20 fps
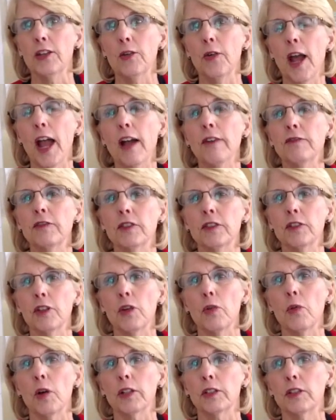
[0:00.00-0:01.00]
You have to
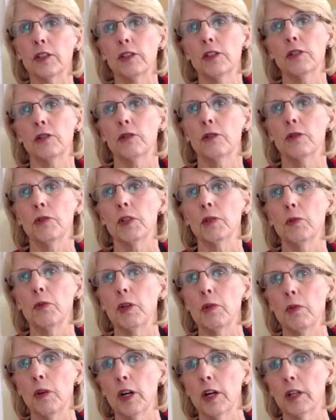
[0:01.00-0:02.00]
know what to do, and
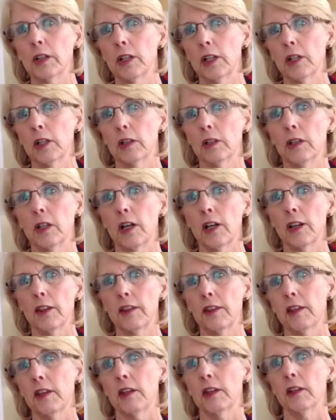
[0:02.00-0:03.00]
we wear a little
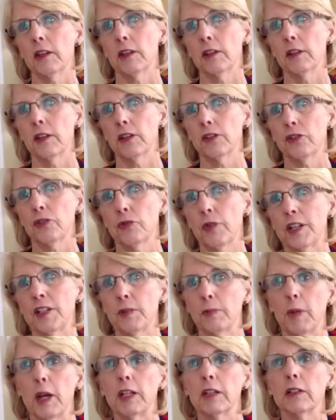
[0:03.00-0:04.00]
thing, a
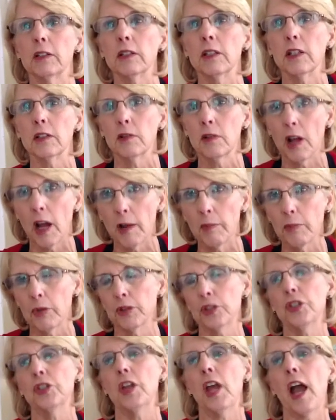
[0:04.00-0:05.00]
stress button, and I
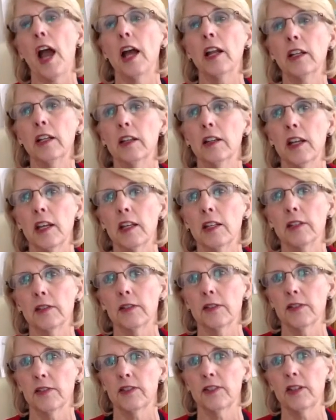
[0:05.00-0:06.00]
push that, and they
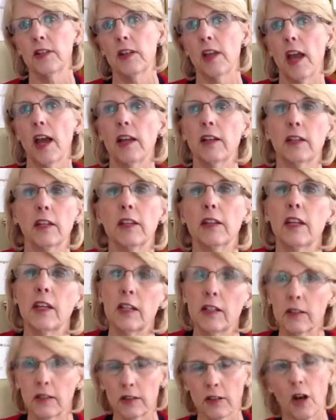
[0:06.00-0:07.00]
can see that, and
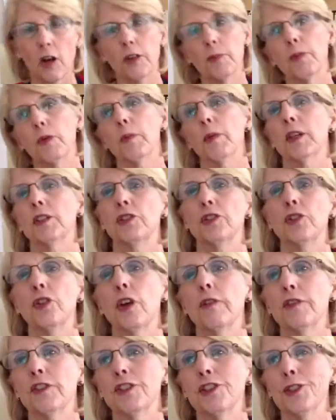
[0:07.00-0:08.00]
then all the probation
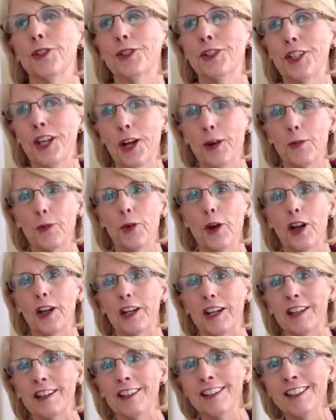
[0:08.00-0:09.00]
officers come
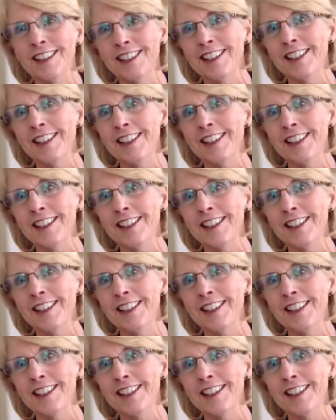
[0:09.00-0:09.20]
running.